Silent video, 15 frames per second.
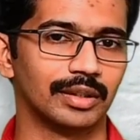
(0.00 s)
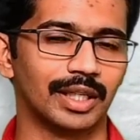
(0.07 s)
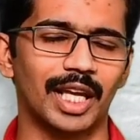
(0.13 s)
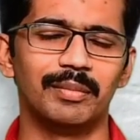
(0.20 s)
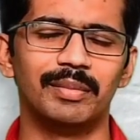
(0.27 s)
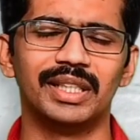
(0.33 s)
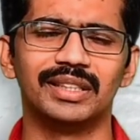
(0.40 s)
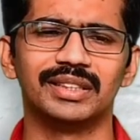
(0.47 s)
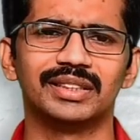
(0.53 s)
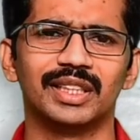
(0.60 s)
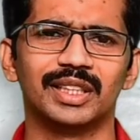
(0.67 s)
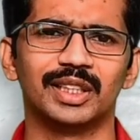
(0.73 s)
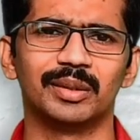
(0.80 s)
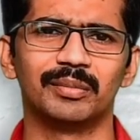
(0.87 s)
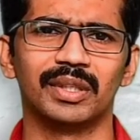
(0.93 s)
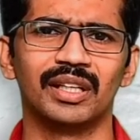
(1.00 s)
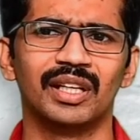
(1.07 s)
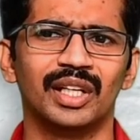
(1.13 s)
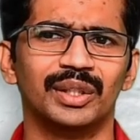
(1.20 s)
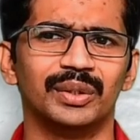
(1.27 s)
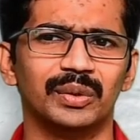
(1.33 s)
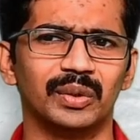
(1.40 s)
Rhyming is nothing but,
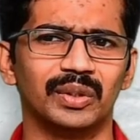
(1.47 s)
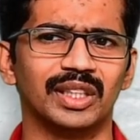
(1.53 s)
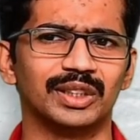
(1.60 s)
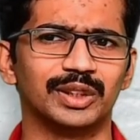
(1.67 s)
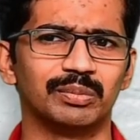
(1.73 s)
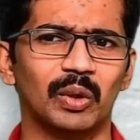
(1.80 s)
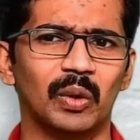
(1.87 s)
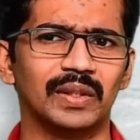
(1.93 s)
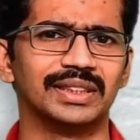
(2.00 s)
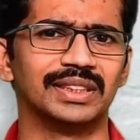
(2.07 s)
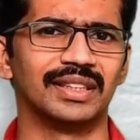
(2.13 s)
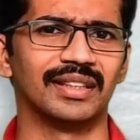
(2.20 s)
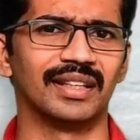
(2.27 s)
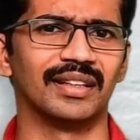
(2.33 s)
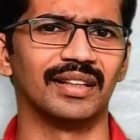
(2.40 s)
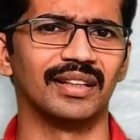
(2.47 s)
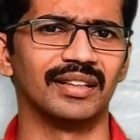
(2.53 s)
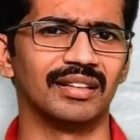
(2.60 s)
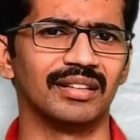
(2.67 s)
you know, that small children,